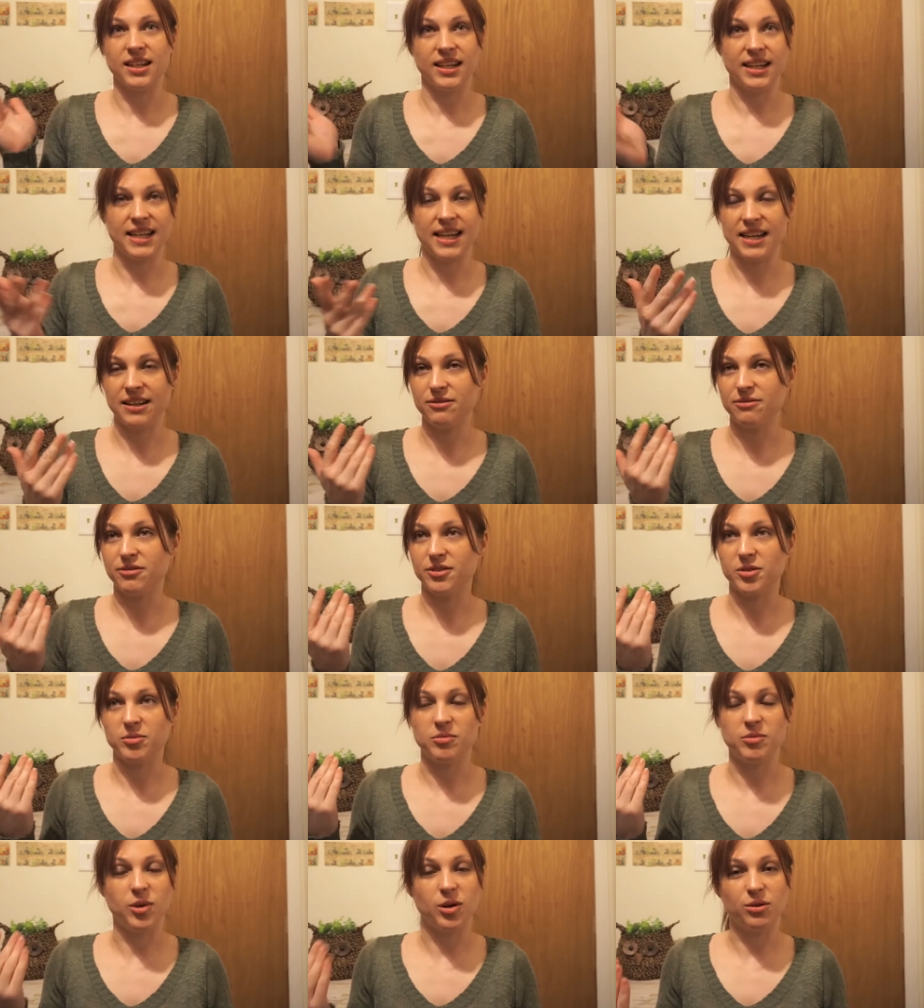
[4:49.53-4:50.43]
Again,
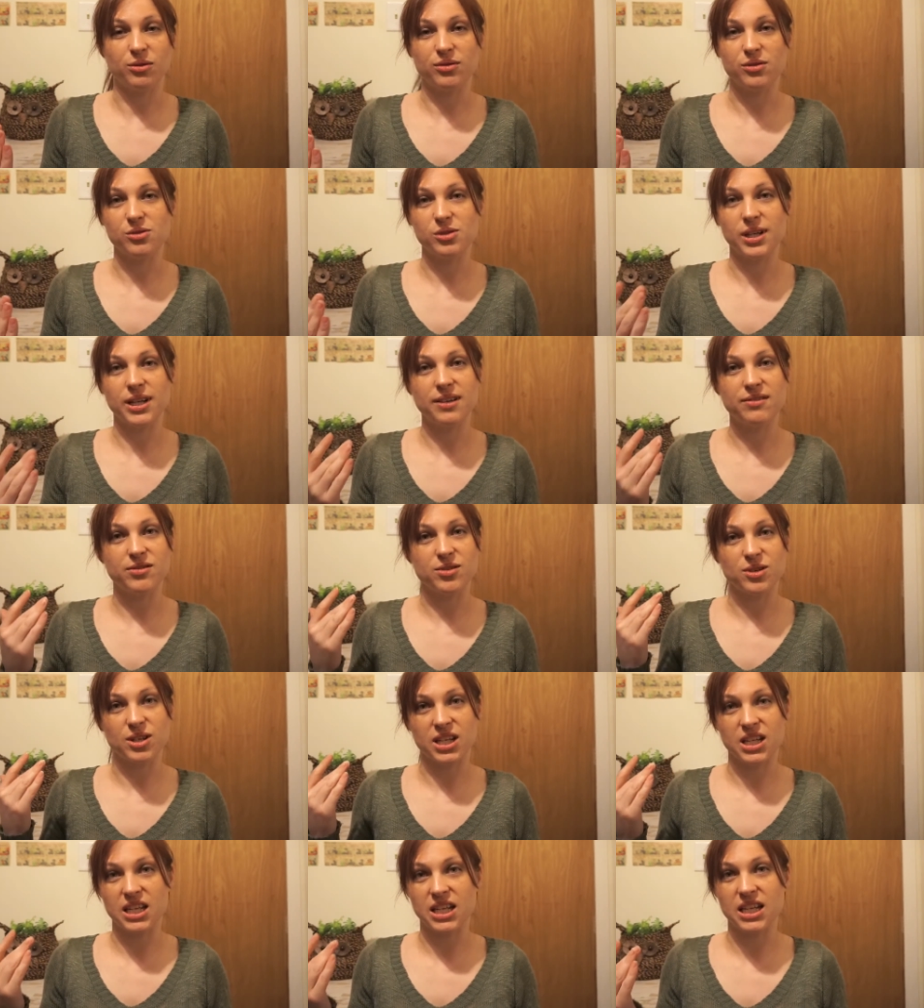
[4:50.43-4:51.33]
from Overdrive,
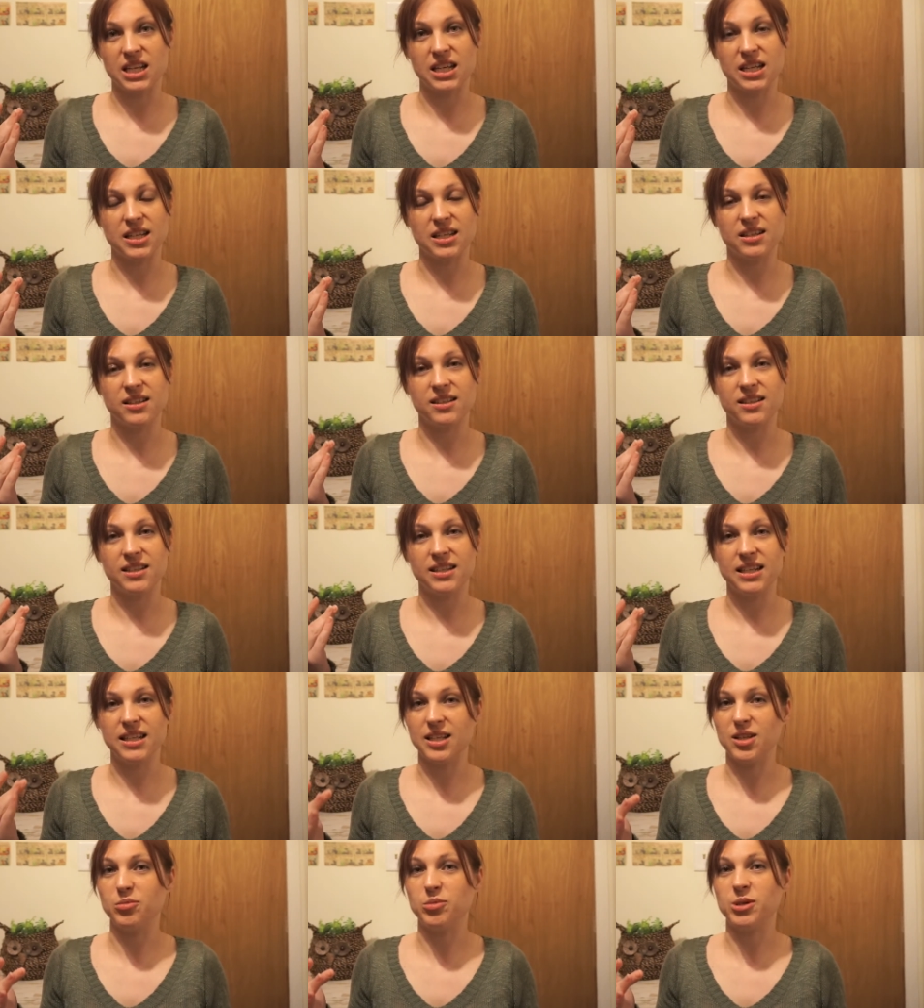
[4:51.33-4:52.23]
you can get
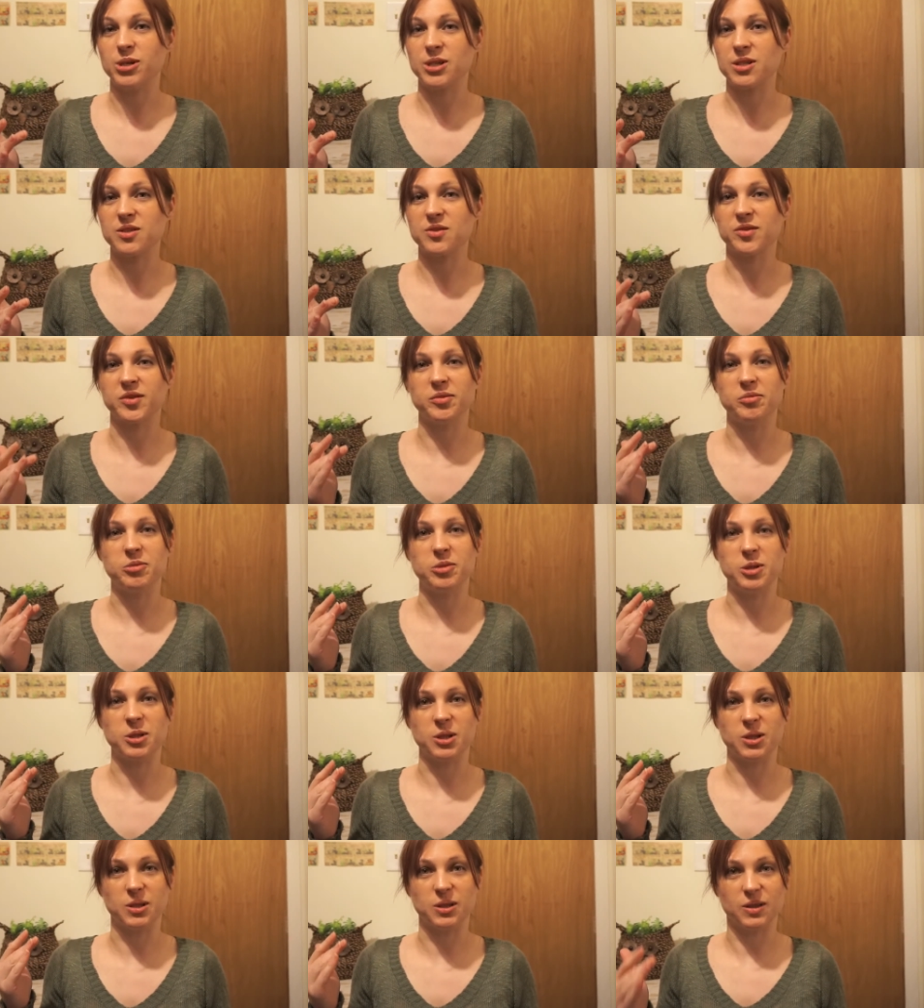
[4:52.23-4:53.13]
ebooks from
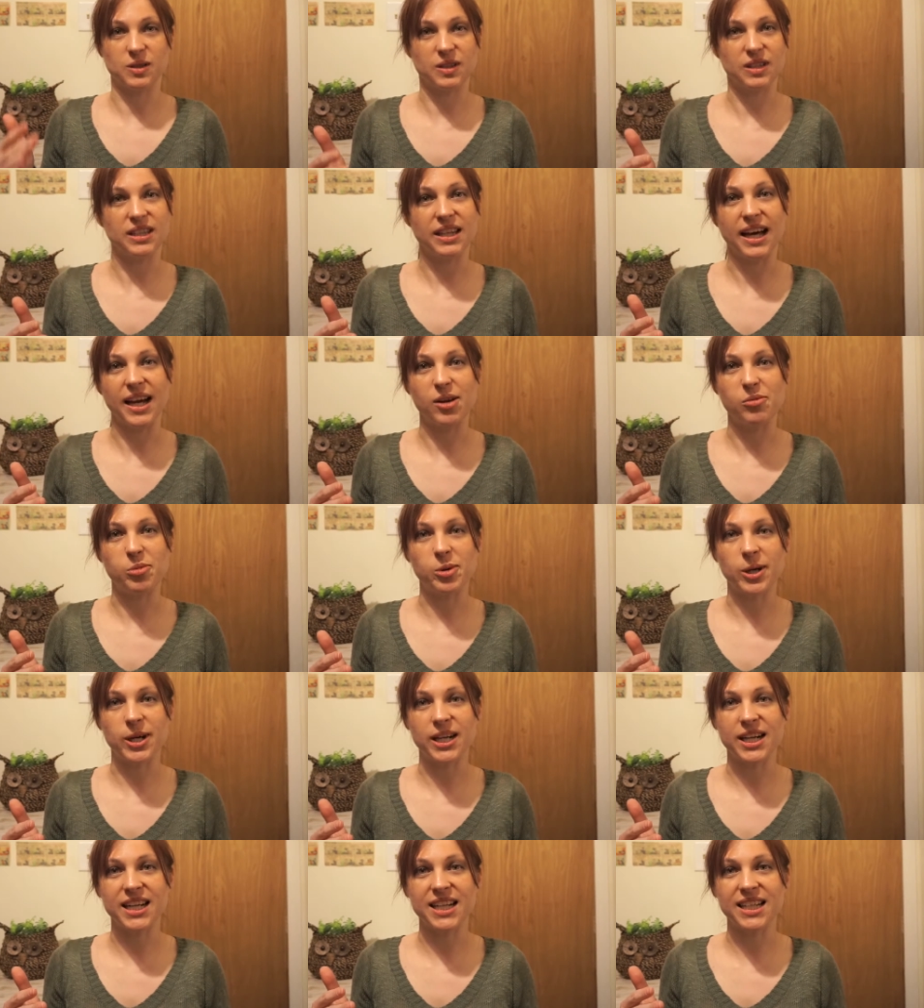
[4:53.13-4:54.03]
your
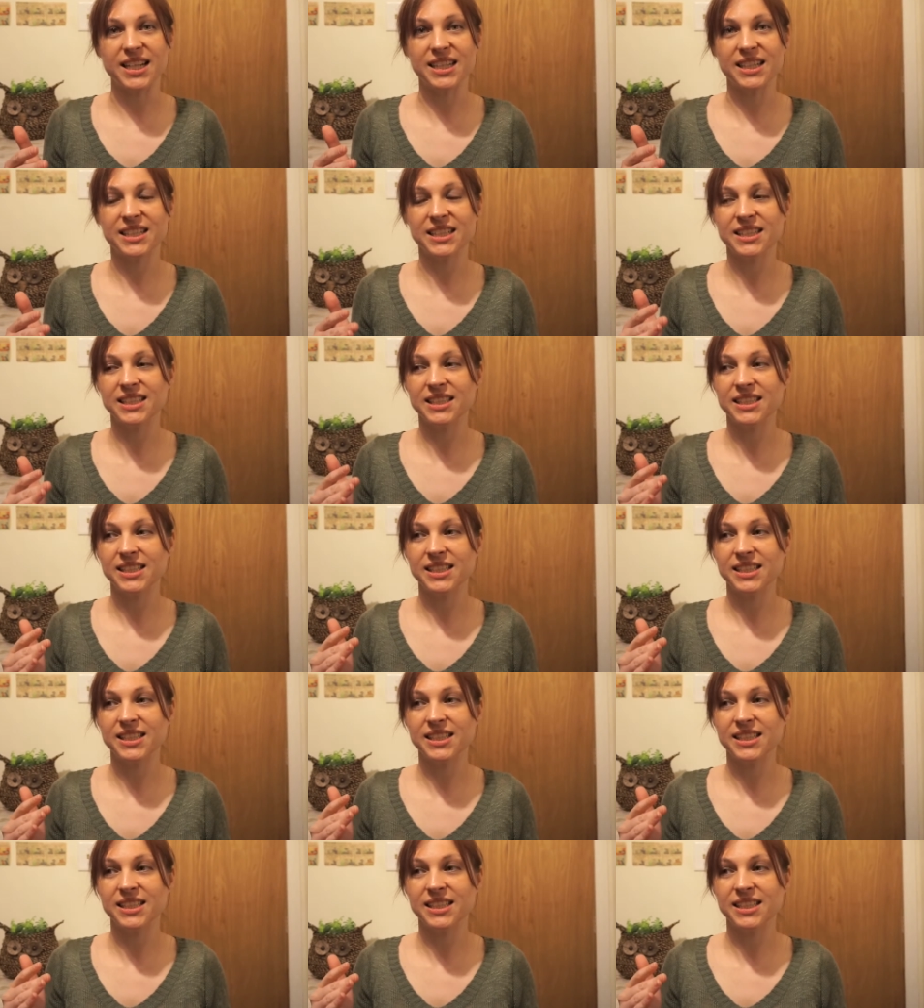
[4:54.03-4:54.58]
library,